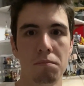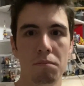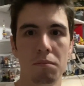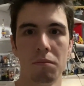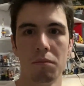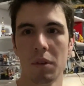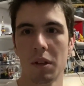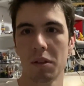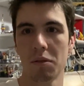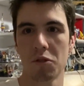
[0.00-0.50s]

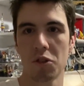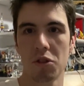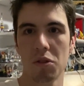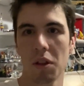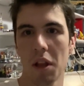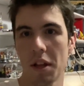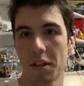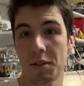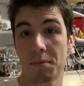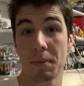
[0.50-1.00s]
It
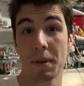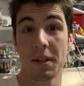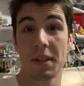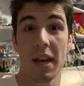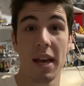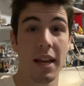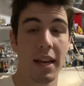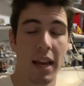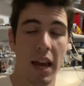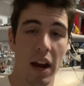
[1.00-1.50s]
lets me
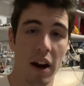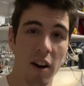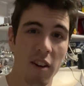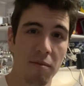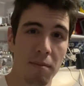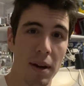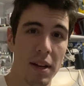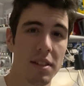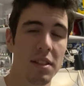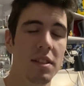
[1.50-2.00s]
take care of
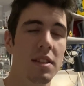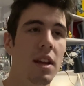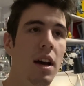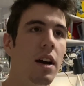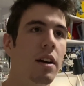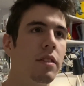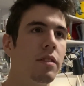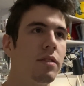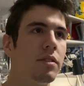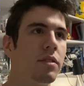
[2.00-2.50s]
my
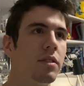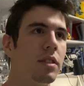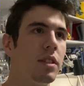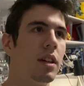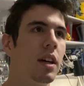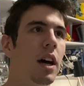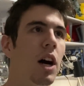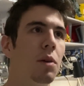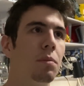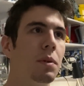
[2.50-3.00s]
stuff
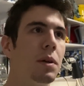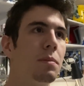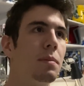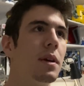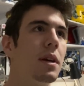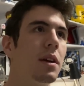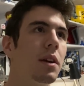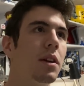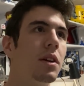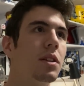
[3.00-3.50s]
to help me
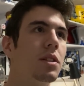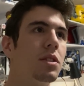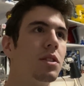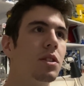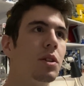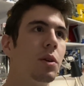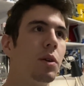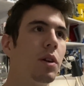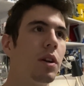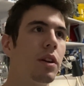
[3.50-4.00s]
be a good
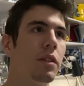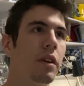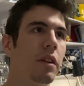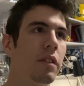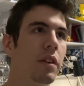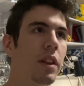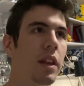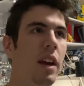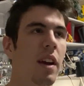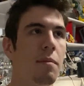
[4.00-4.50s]
steward of
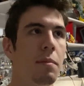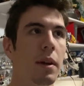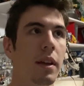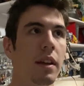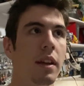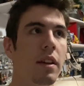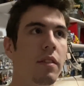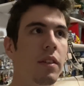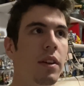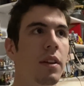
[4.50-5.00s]
everything I've been
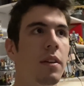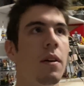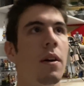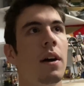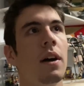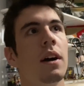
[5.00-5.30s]
given.